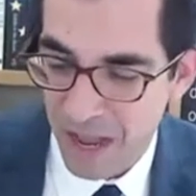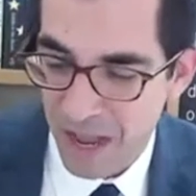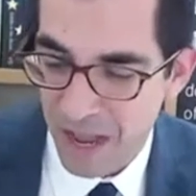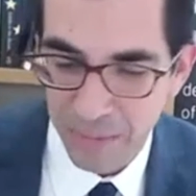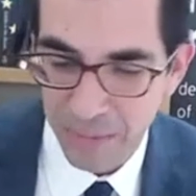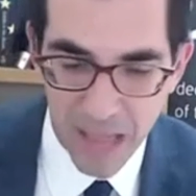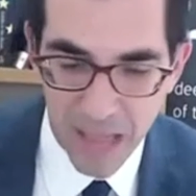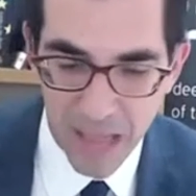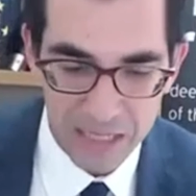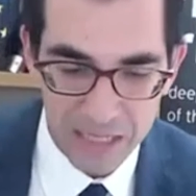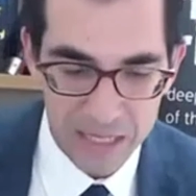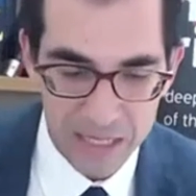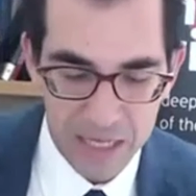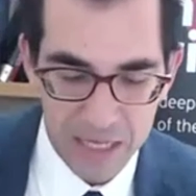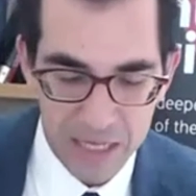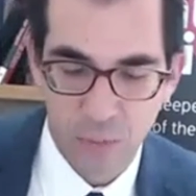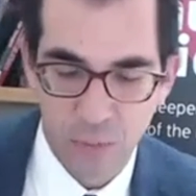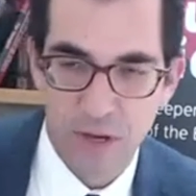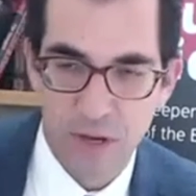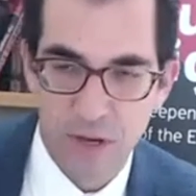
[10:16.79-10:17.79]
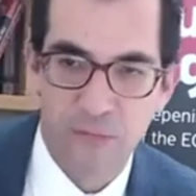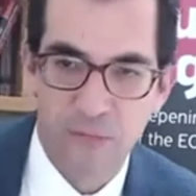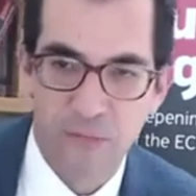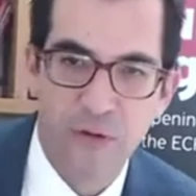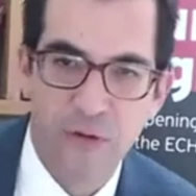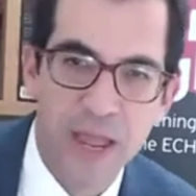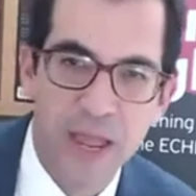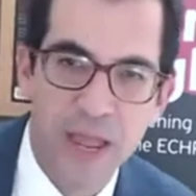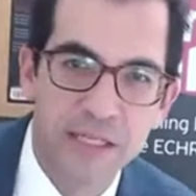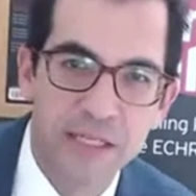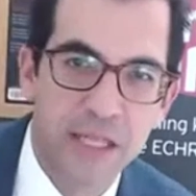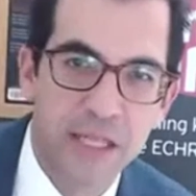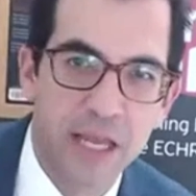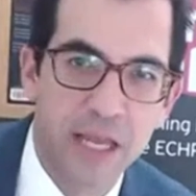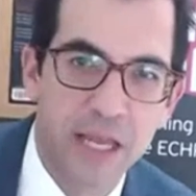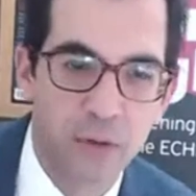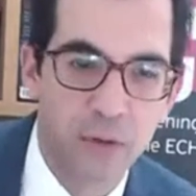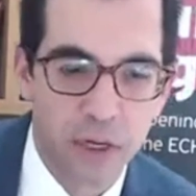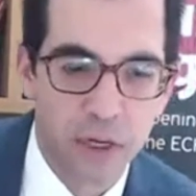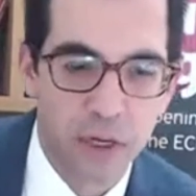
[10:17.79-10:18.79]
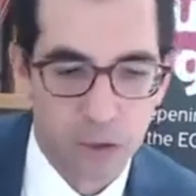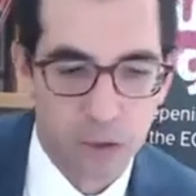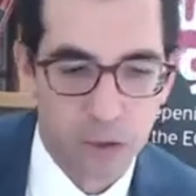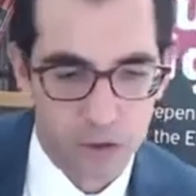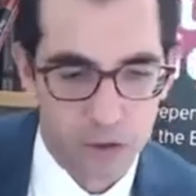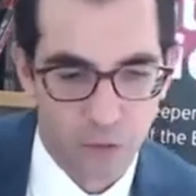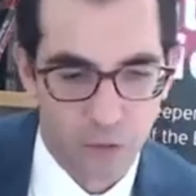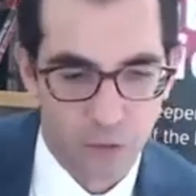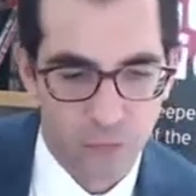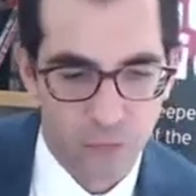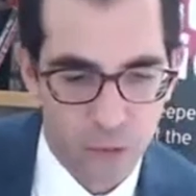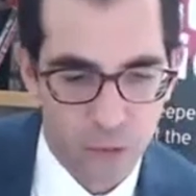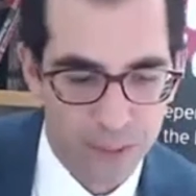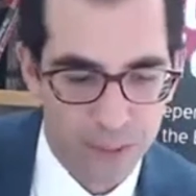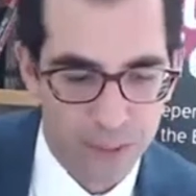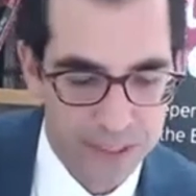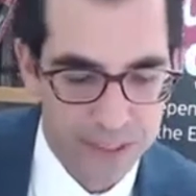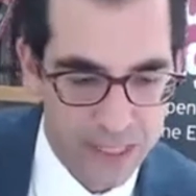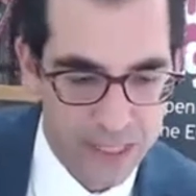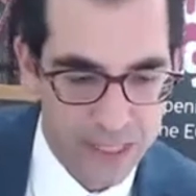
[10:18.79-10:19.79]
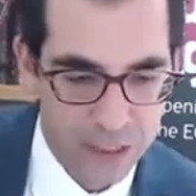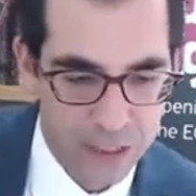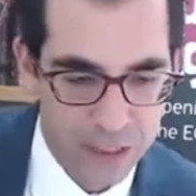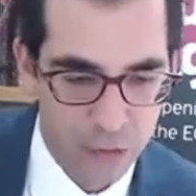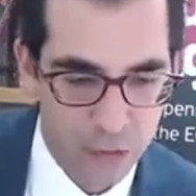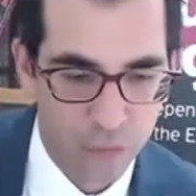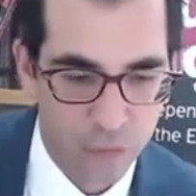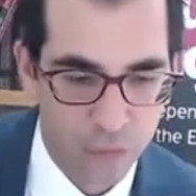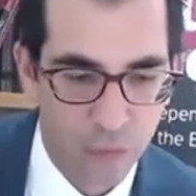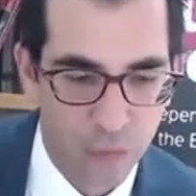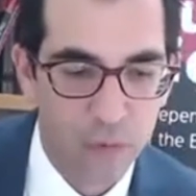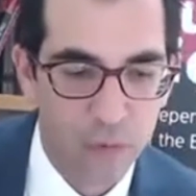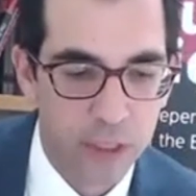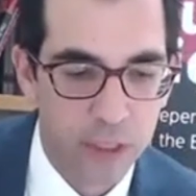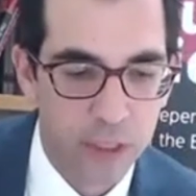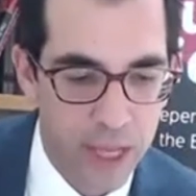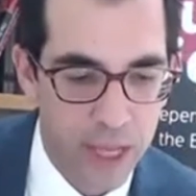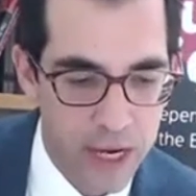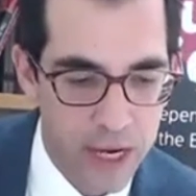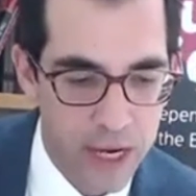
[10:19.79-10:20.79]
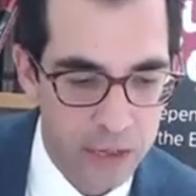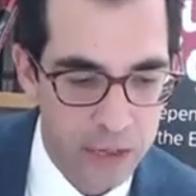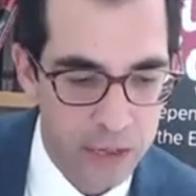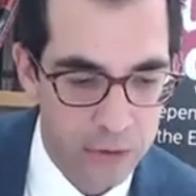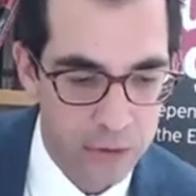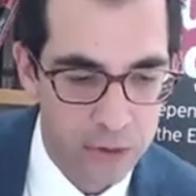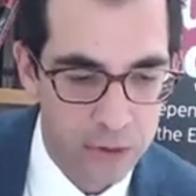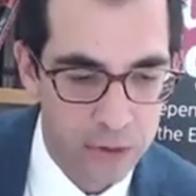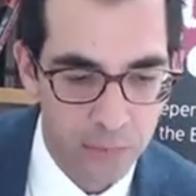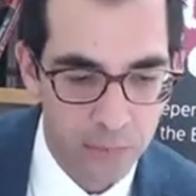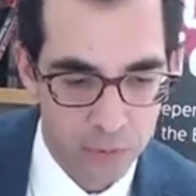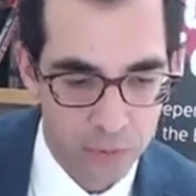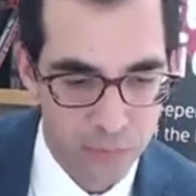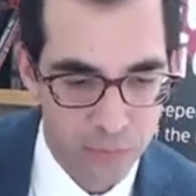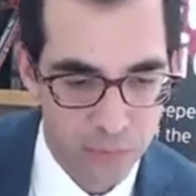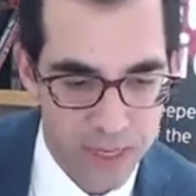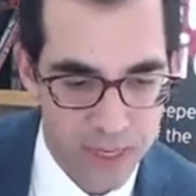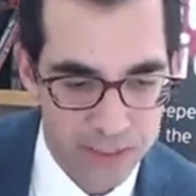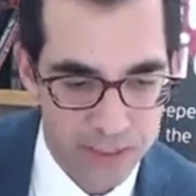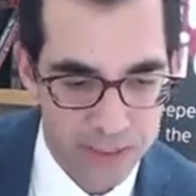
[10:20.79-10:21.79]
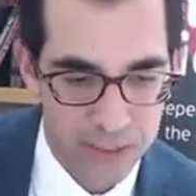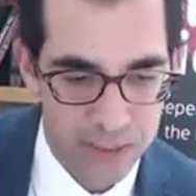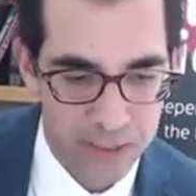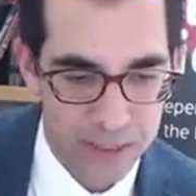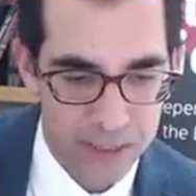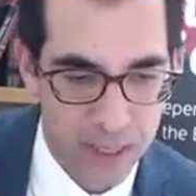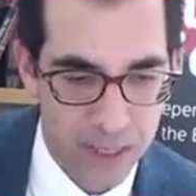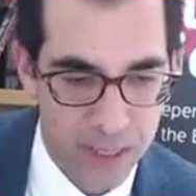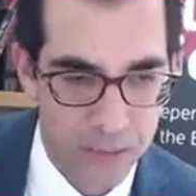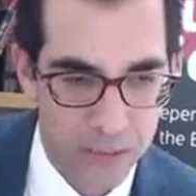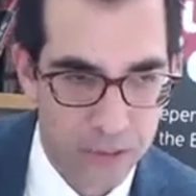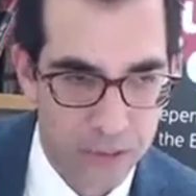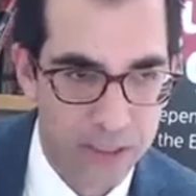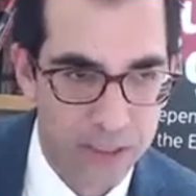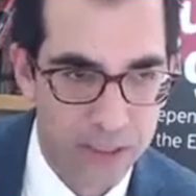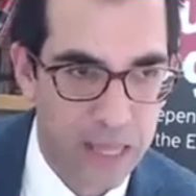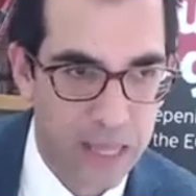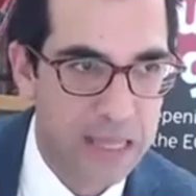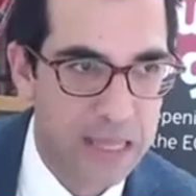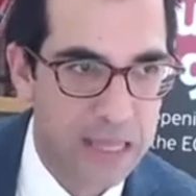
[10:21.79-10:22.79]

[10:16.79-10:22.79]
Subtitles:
I mean, as we are faced with the loss of formal channels of communication in the post-Brexit world,